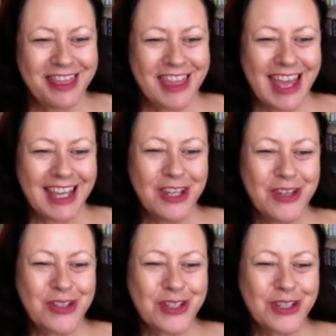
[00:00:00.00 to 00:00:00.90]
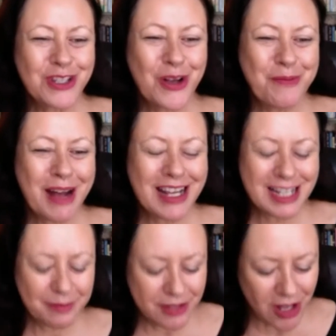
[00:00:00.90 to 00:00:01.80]
Thank you so much.
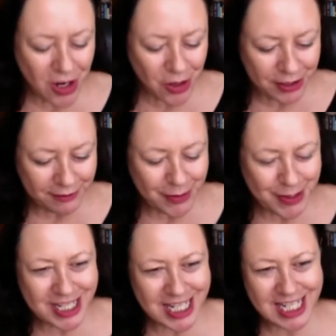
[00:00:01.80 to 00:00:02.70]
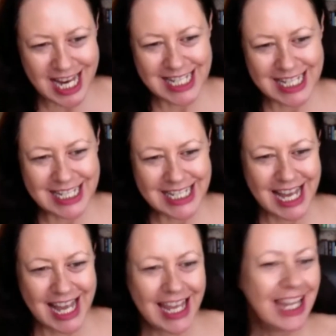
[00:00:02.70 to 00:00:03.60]
I'm so looking forward to chatting today.